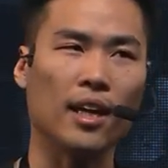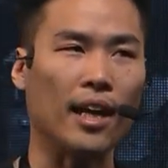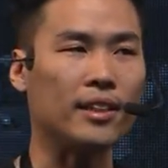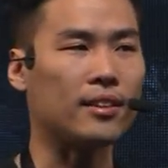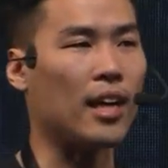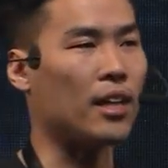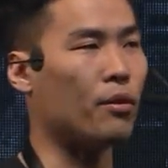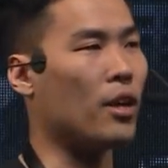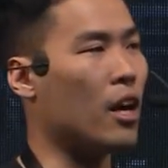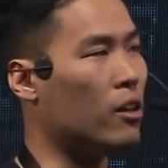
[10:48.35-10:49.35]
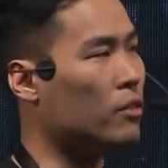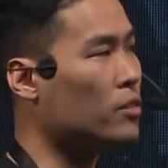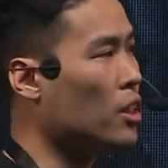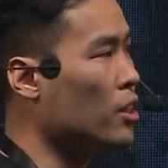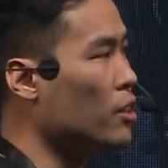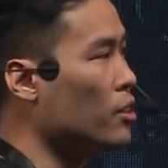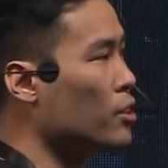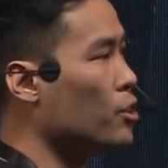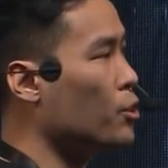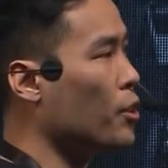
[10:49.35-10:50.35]
I started around
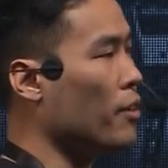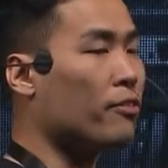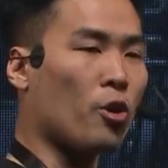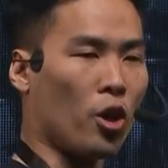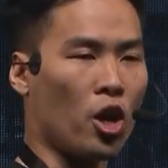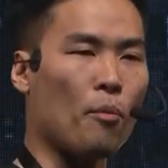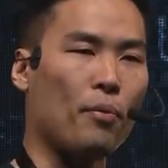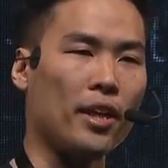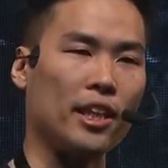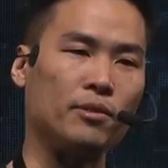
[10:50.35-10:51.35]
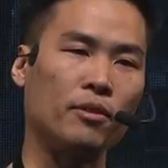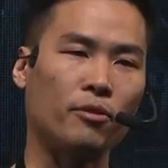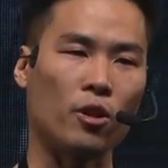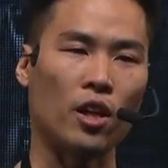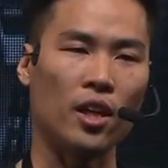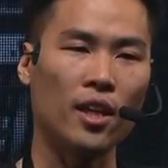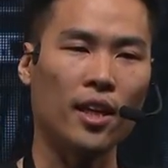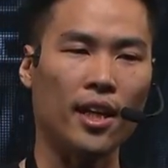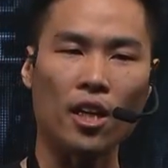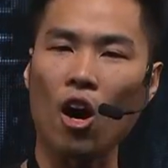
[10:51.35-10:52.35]
three, four companies before,
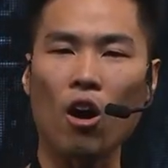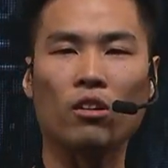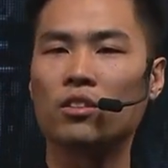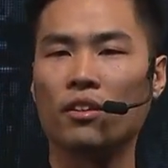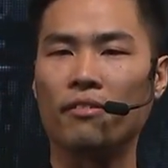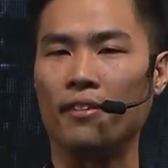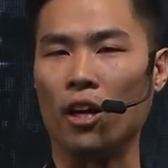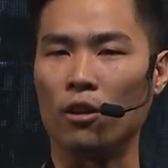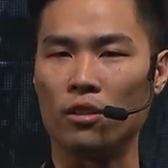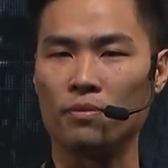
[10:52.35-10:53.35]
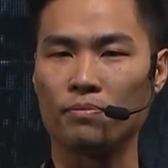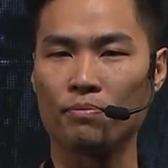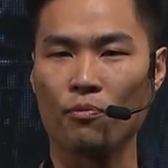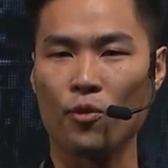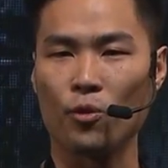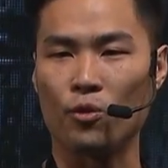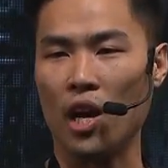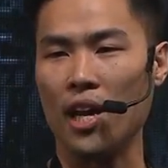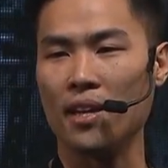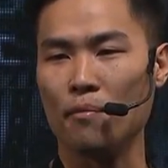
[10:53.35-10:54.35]
and all failed.
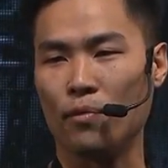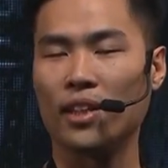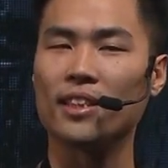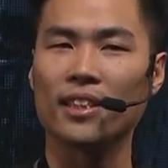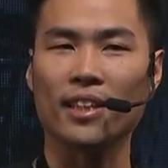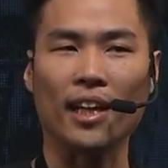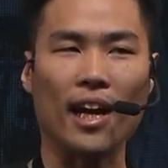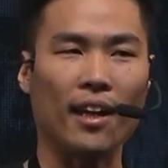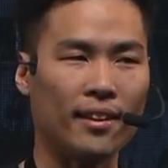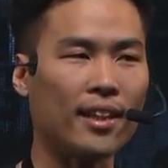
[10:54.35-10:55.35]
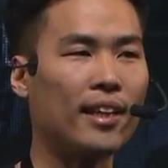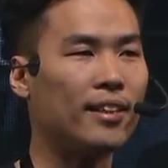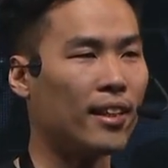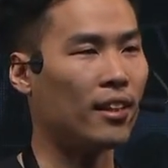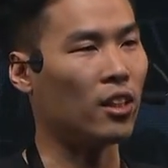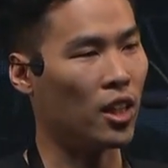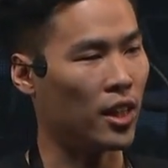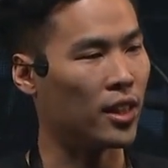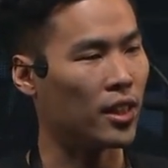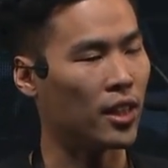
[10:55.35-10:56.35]
Right? But I think I did
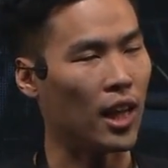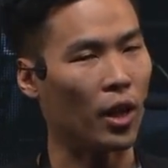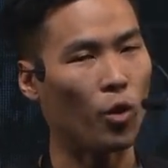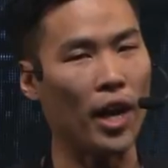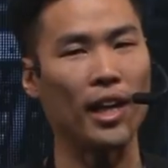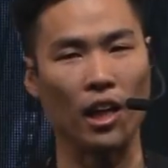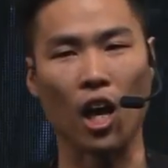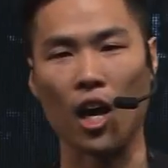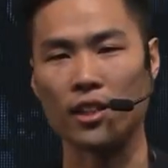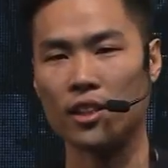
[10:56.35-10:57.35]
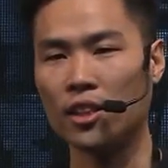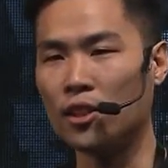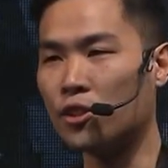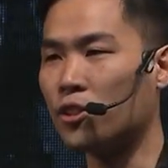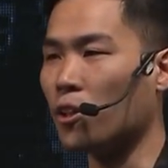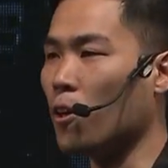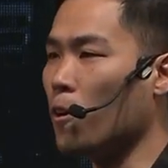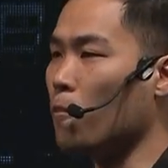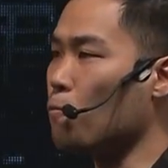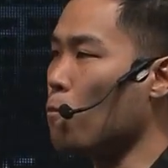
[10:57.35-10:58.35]
learn quite a lot.
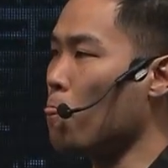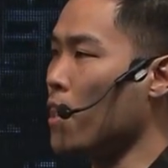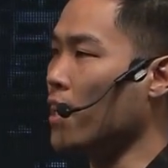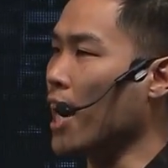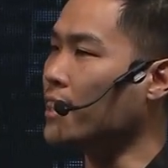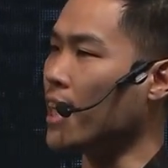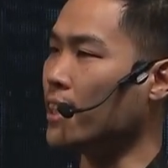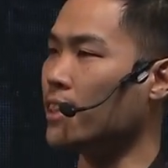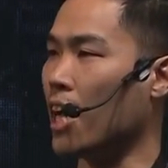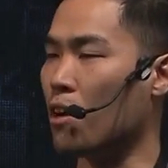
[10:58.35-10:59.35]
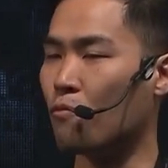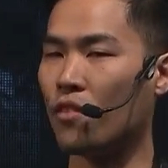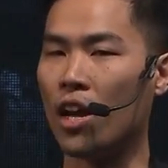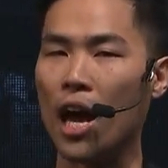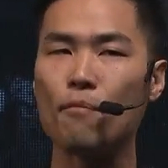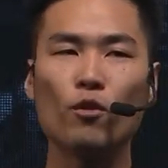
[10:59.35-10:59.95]
So at that time, I